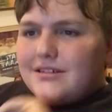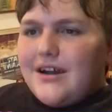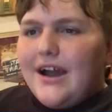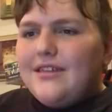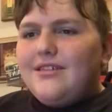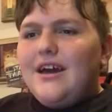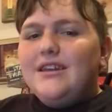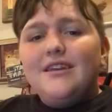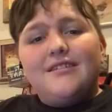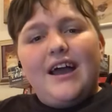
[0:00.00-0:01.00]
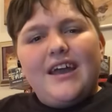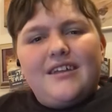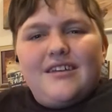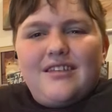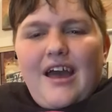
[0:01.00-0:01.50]
I then
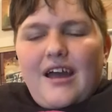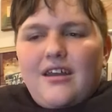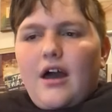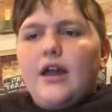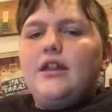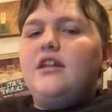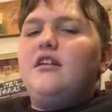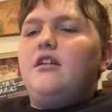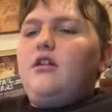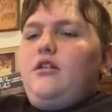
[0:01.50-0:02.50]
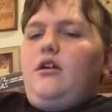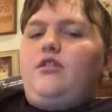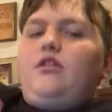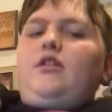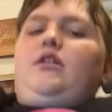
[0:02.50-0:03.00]
decided that I needed
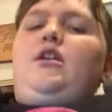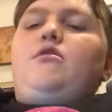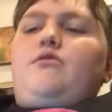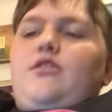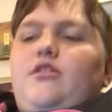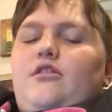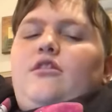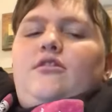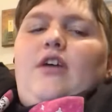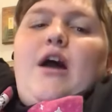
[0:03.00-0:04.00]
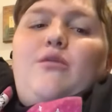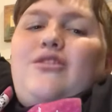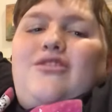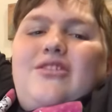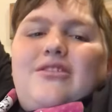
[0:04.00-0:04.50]
another encounter because I
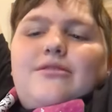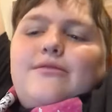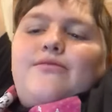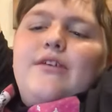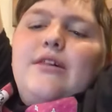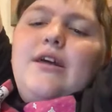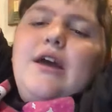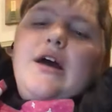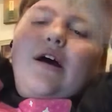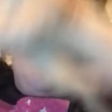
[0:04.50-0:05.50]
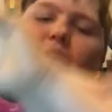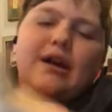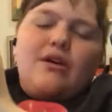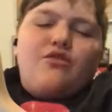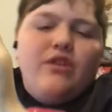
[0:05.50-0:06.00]
was
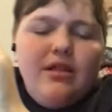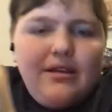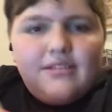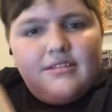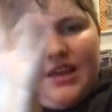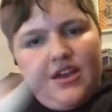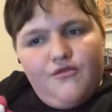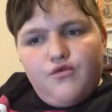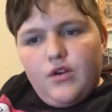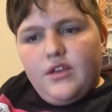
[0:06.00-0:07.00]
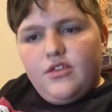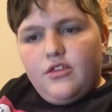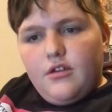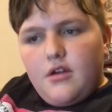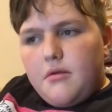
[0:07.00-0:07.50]
feeling safe with
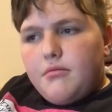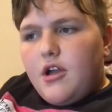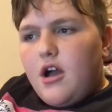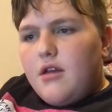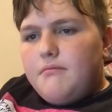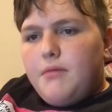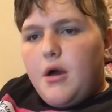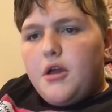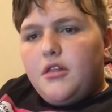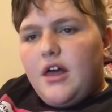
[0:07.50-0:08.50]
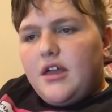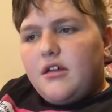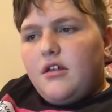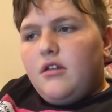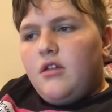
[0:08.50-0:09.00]
Umbreon, but like
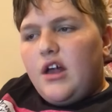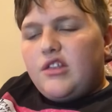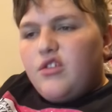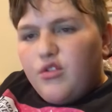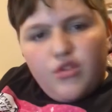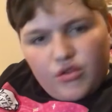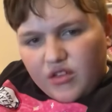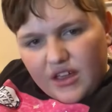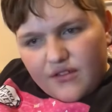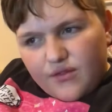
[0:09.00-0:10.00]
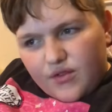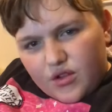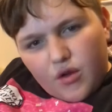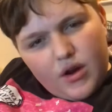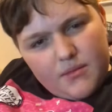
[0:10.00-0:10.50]
not too safe. You
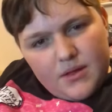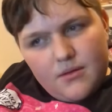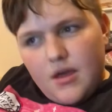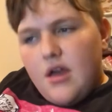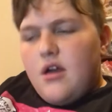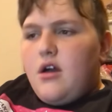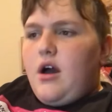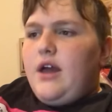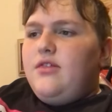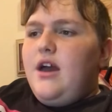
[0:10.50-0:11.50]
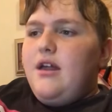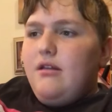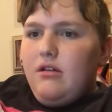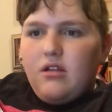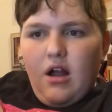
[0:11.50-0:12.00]
know what I mean? I
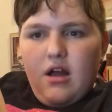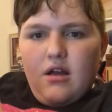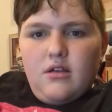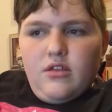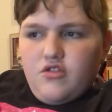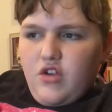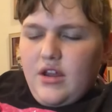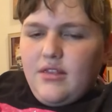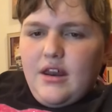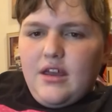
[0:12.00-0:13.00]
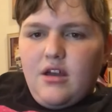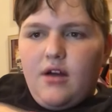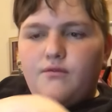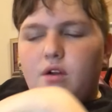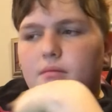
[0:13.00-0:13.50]
then got the trade that I
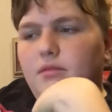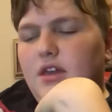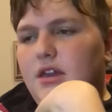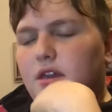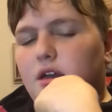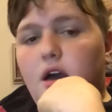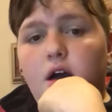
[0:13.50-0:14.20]
got from the